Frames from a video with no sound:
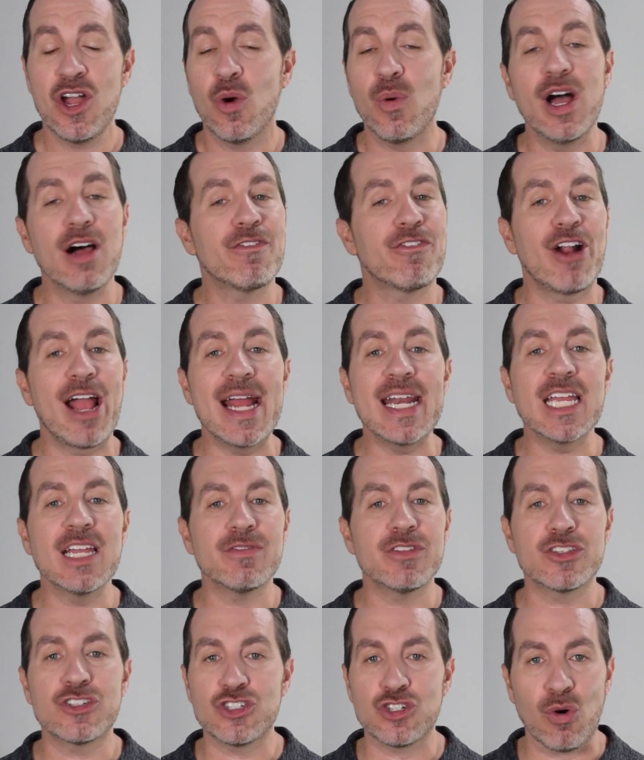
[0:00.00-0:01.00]
Well, for any of
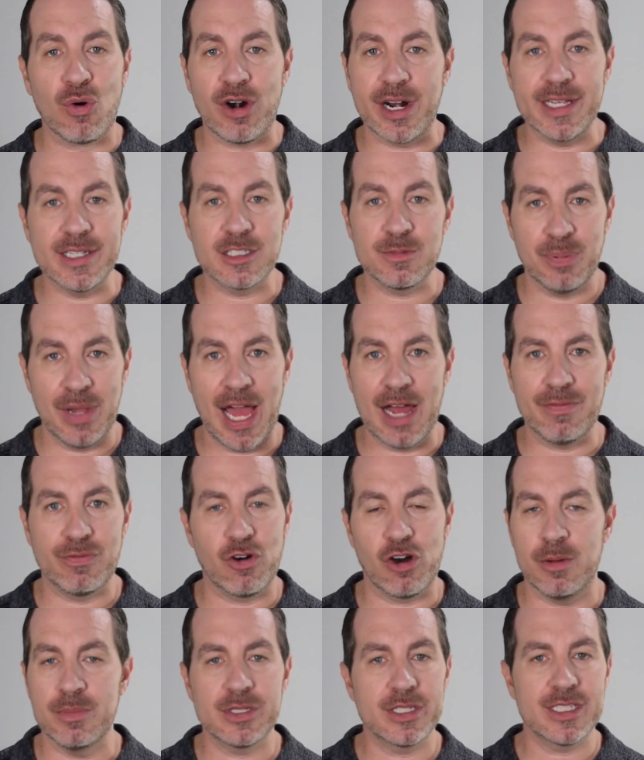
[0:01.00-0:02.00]
the stories
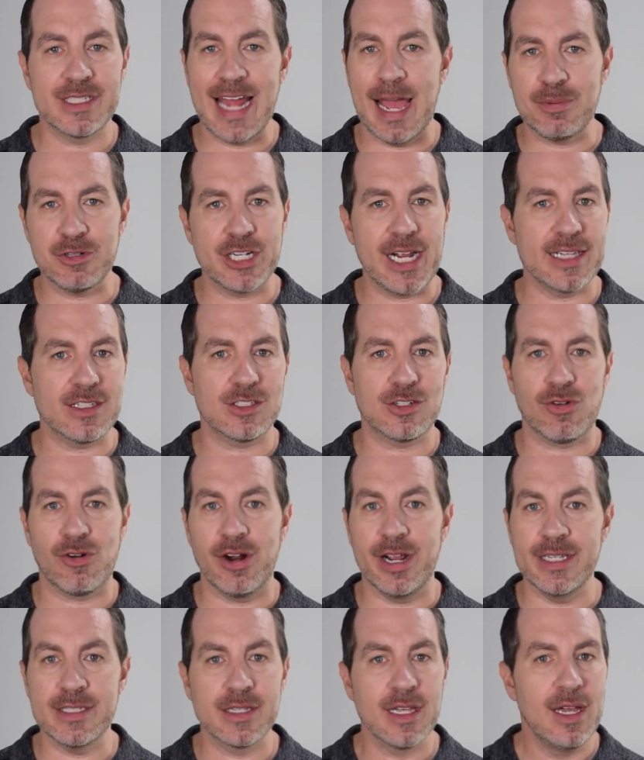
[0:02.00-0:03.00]
platforms, Snapchat
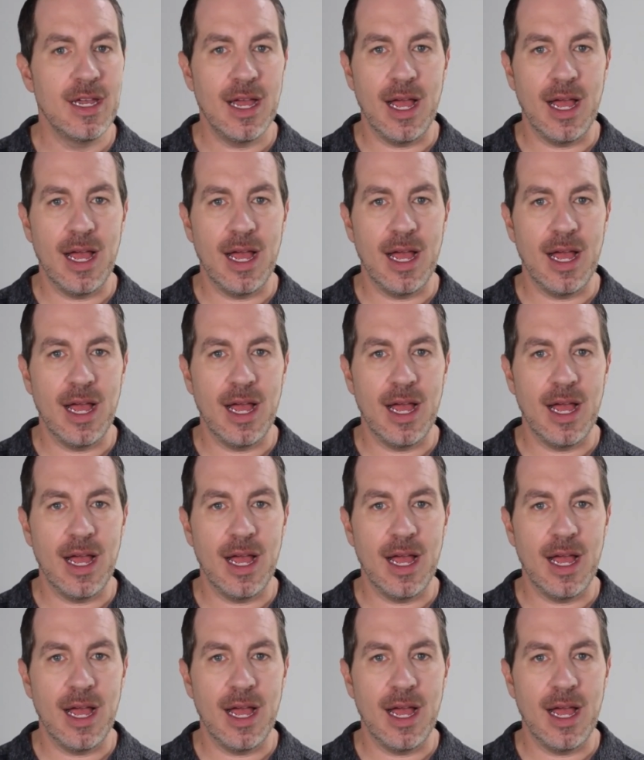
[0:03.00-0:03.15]
stories,